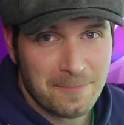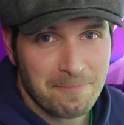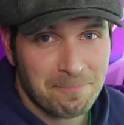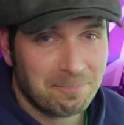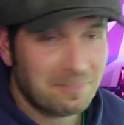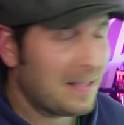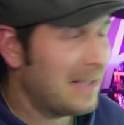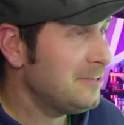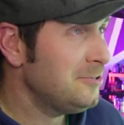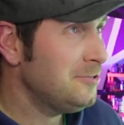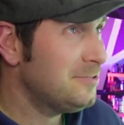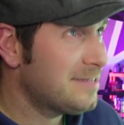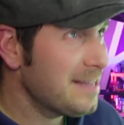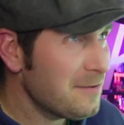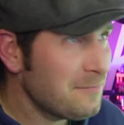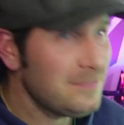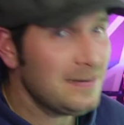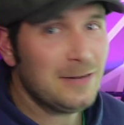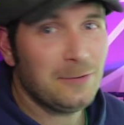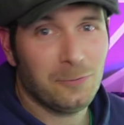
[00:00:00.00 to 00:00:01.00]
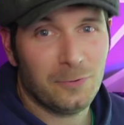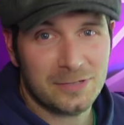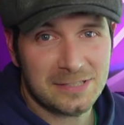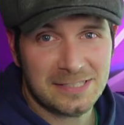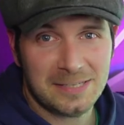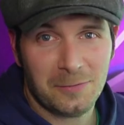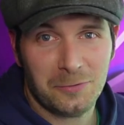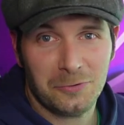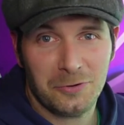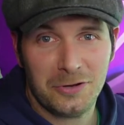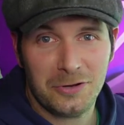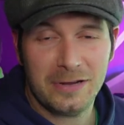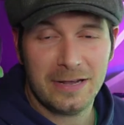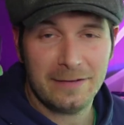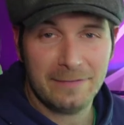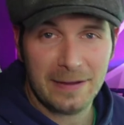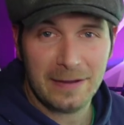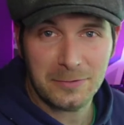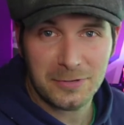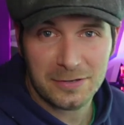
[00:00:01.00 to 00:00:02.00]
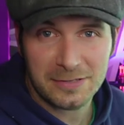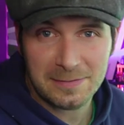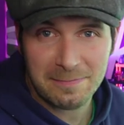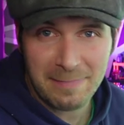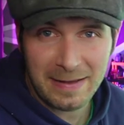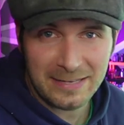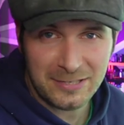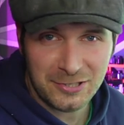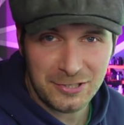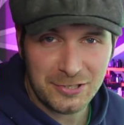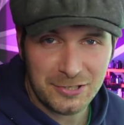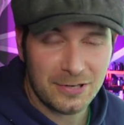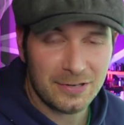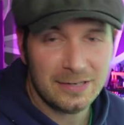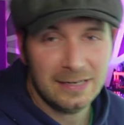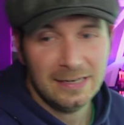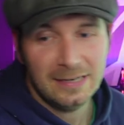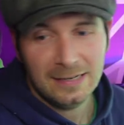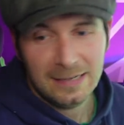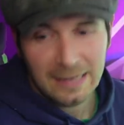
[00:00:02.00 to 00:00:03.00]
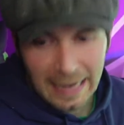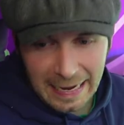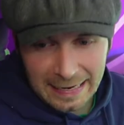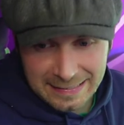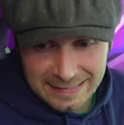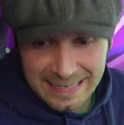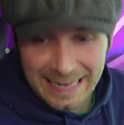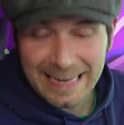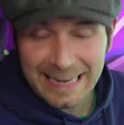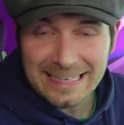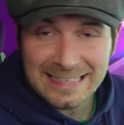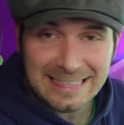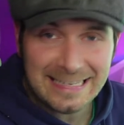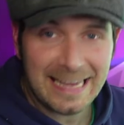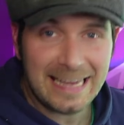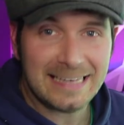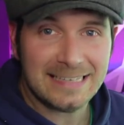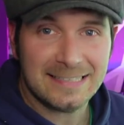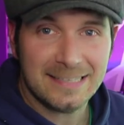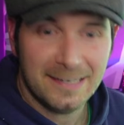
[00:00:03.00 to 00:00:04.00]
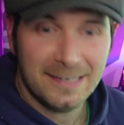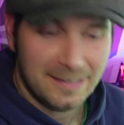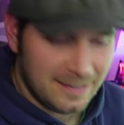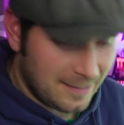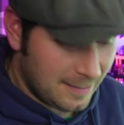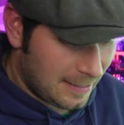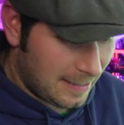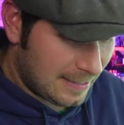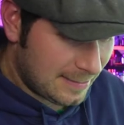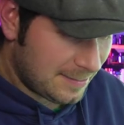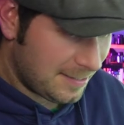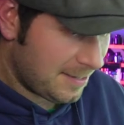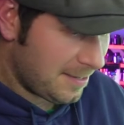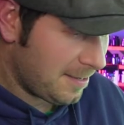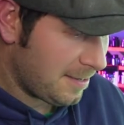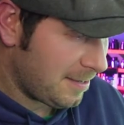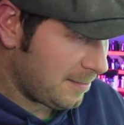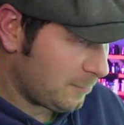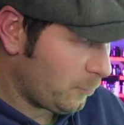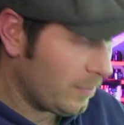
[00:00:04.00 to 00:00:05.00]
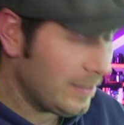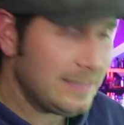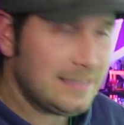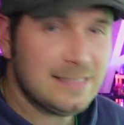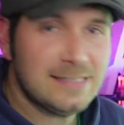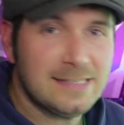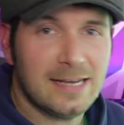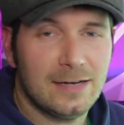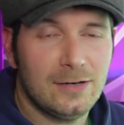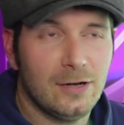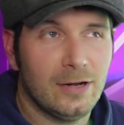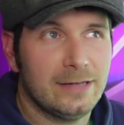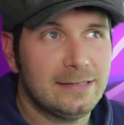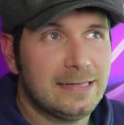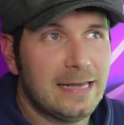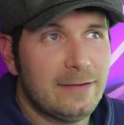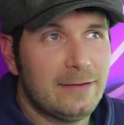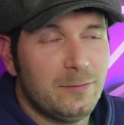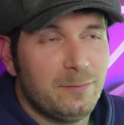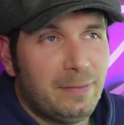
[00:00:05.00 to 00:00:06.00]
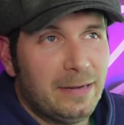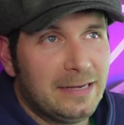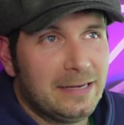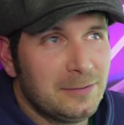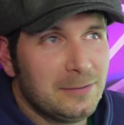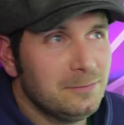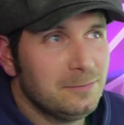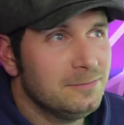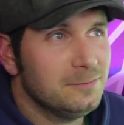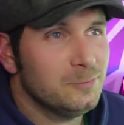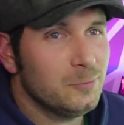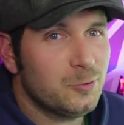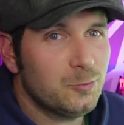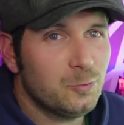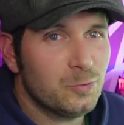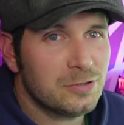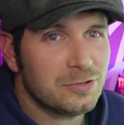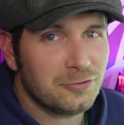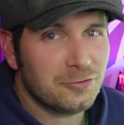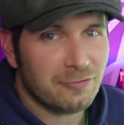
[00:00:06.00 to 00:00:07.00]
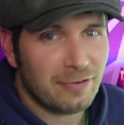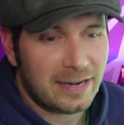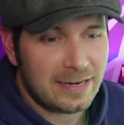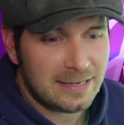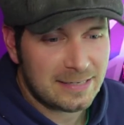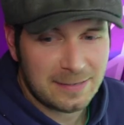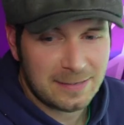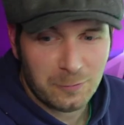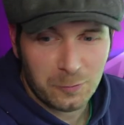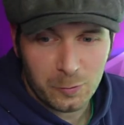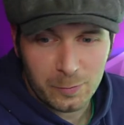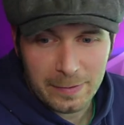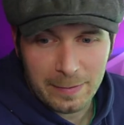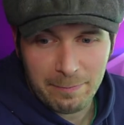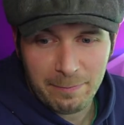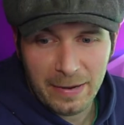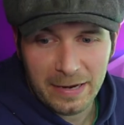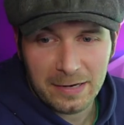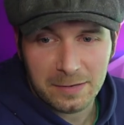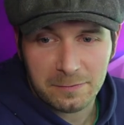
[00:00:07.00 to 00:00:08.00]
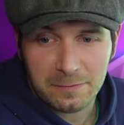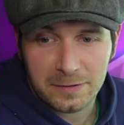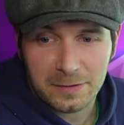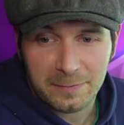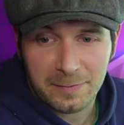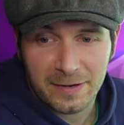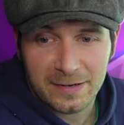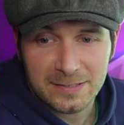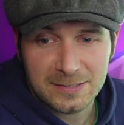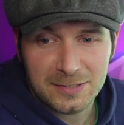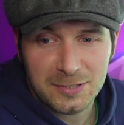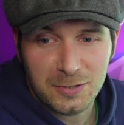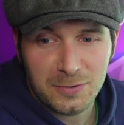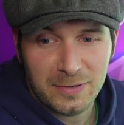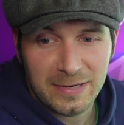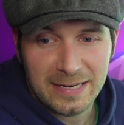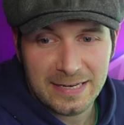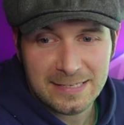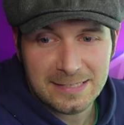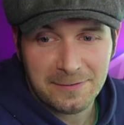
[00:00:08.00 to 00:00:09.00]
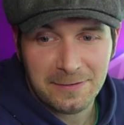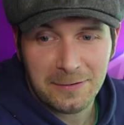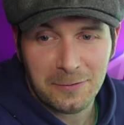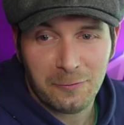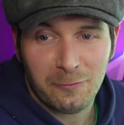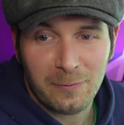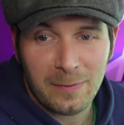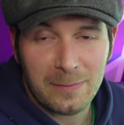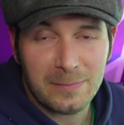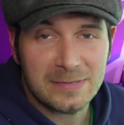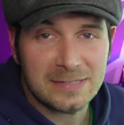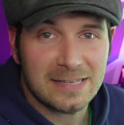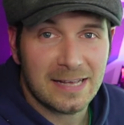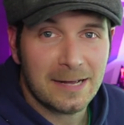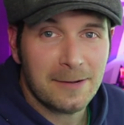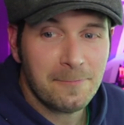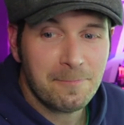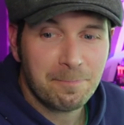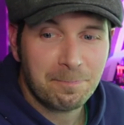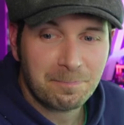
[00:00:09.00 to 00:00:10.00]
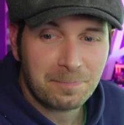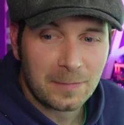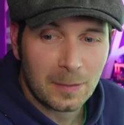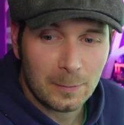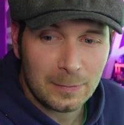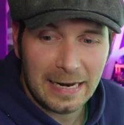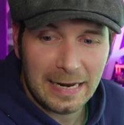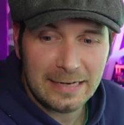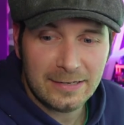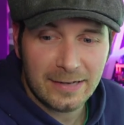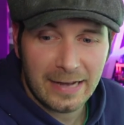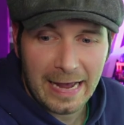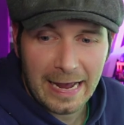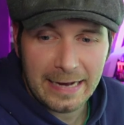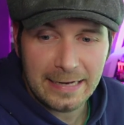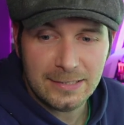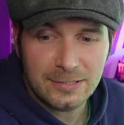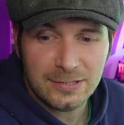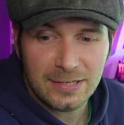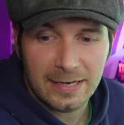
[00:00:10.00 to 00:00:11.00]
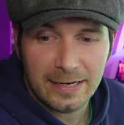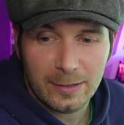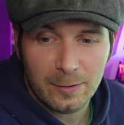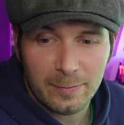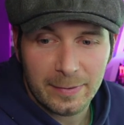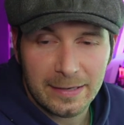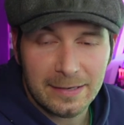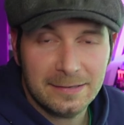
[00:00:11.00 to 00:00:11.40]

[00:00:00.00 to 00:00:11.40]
and you definitely want someone on the UK Vape Show to mention you. And Dean did. And, well, he did say I look like David Beckham, which wasn't great because everyone called me Beckham for the first 2 years, if anyone remembers that. I'm glad I aged a little bit.